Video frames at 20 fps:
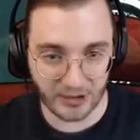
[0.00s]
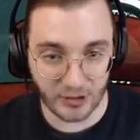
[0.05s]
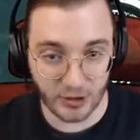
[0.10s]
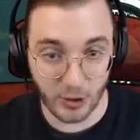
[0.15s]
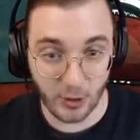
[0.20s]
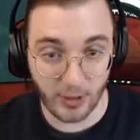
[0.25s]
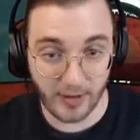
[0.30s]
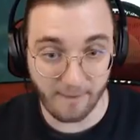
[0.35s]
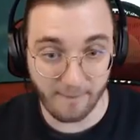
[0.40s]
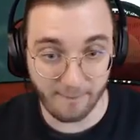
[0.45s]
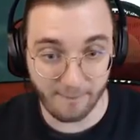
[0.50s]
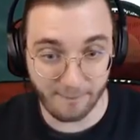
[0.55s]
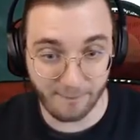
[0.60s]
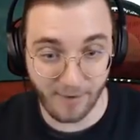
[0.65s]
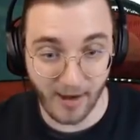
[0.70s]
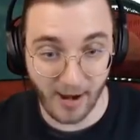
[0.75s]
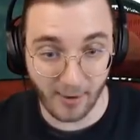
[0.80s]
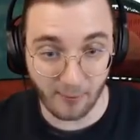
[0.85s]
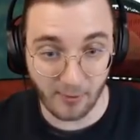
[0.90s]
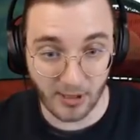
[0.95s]
It is looking
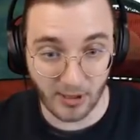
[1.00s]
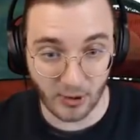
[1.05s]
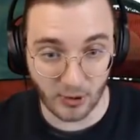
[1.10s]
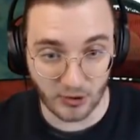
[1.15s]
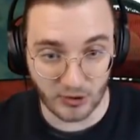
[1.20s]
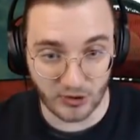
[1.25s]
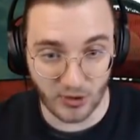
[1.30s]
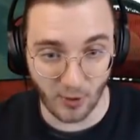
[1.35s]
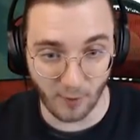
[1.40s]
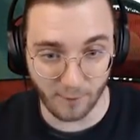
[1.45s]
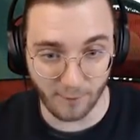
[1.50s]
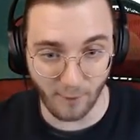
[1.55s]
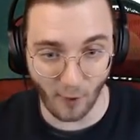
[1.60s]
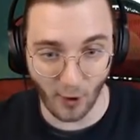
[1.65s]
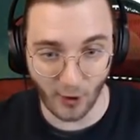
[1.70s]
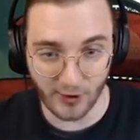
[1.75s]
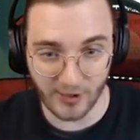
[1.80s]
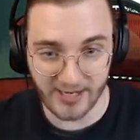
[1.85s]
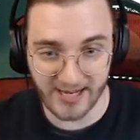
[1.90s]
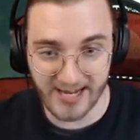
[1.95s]
very good so
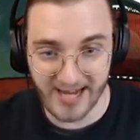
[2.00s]
far.